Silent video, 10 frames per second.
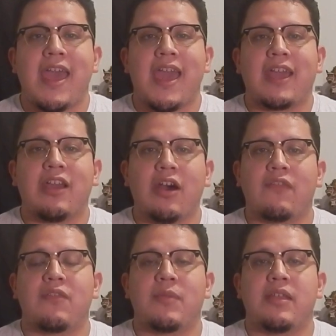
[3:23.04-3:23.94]
and
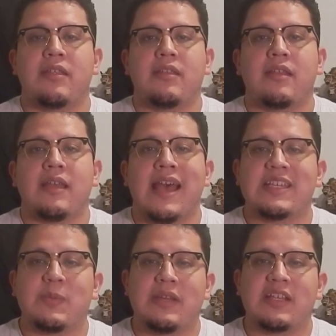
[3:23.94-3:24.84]
government
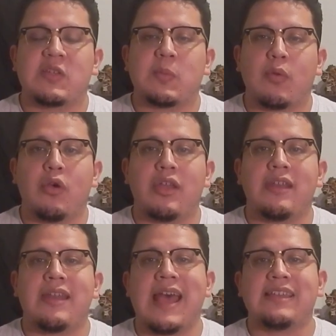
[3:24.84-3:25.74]
has been
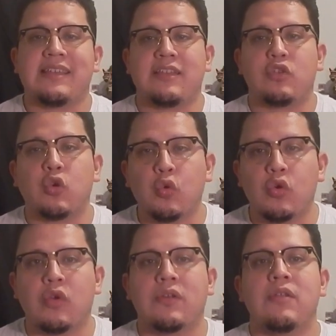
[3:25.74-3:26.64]
exploited as a
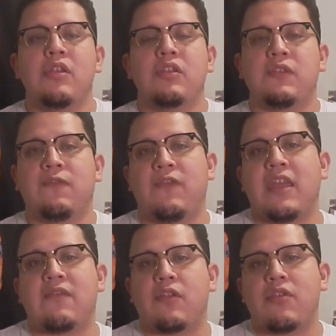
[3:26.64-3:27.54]
tool to
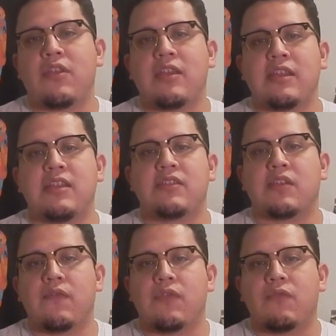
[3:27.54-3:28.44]
favor the needs
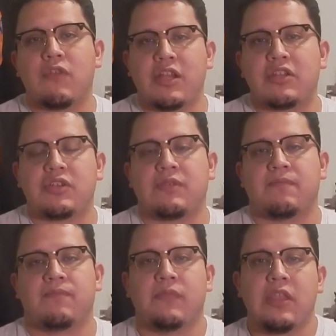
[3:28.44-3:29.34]
of the rich.
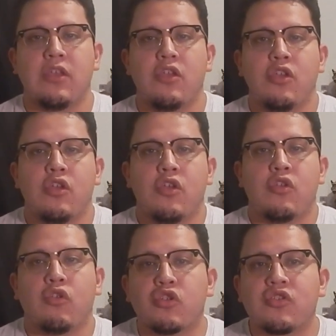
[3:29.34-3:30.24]

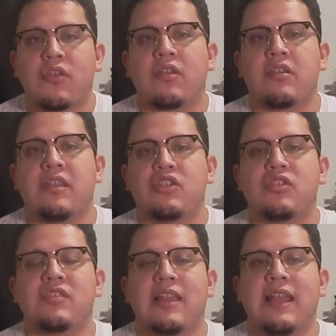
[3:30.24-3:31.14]
Those are the
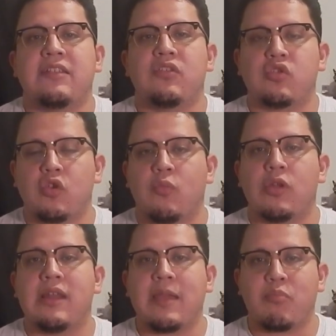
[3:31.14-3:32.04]
conditions that led to
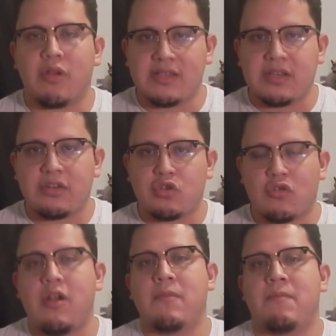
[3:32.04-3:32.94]
someone like President
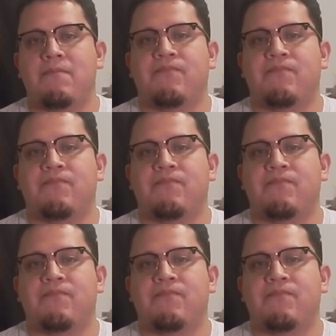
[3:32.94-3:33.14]
Trump.